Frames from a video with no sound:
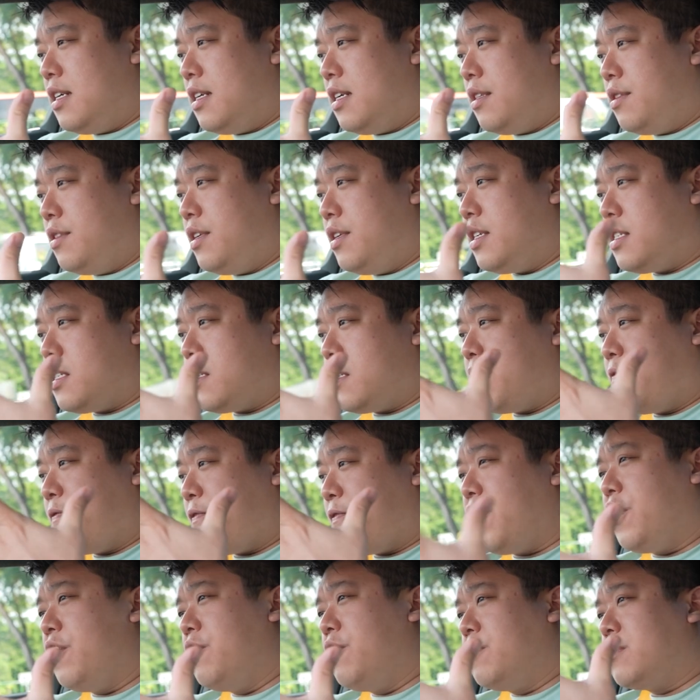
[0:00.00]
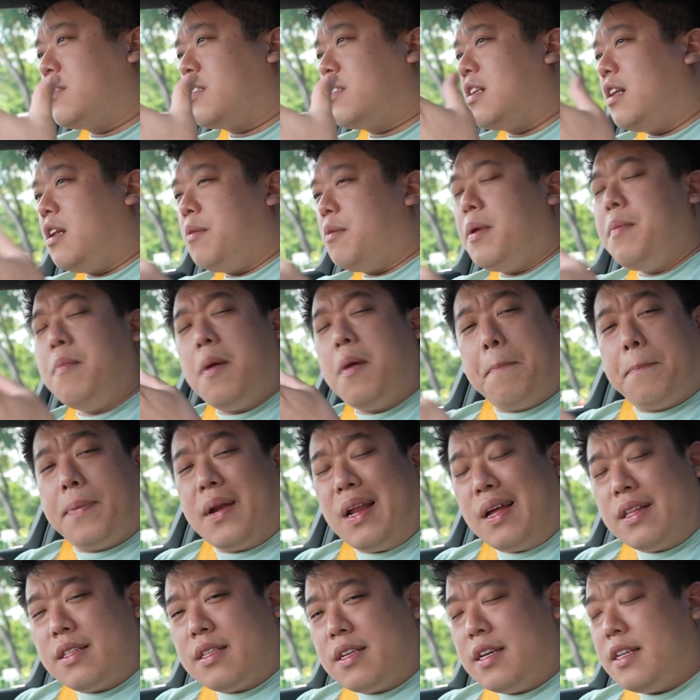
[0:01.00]
this feels a little bit more
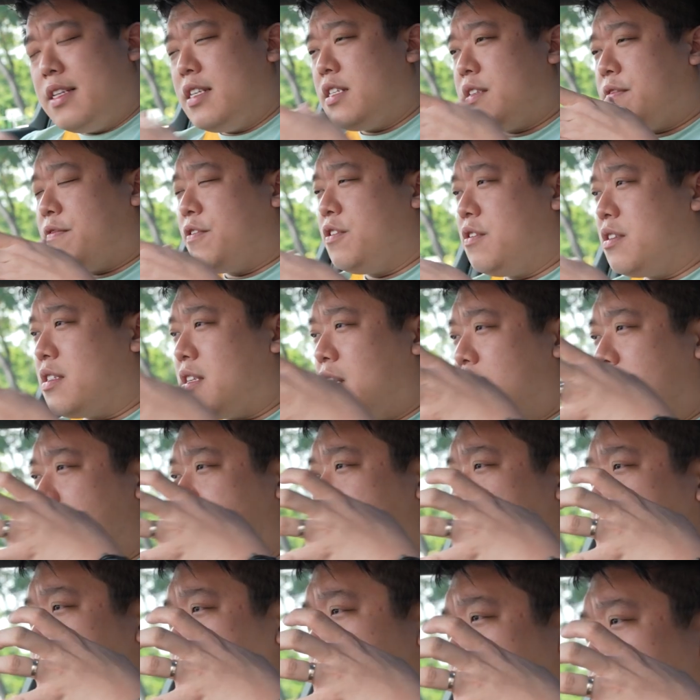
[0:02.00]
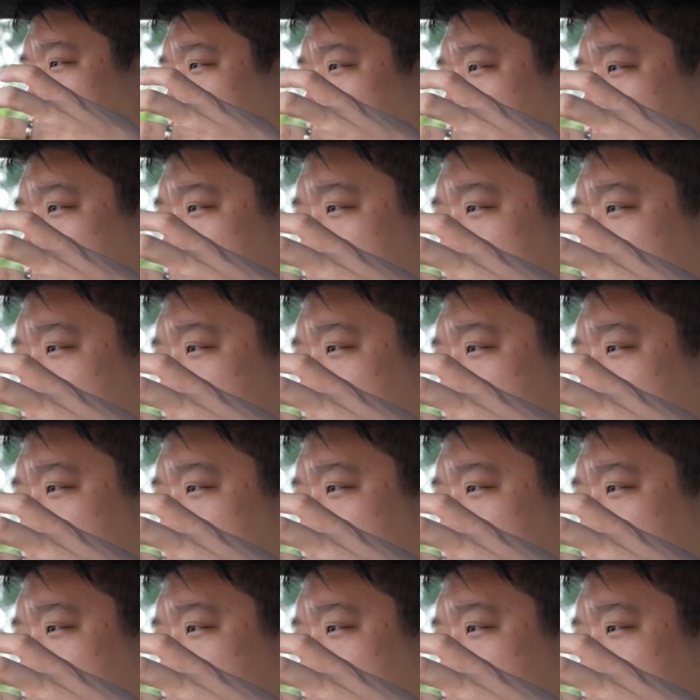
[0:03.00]
planted, this feels a little bit more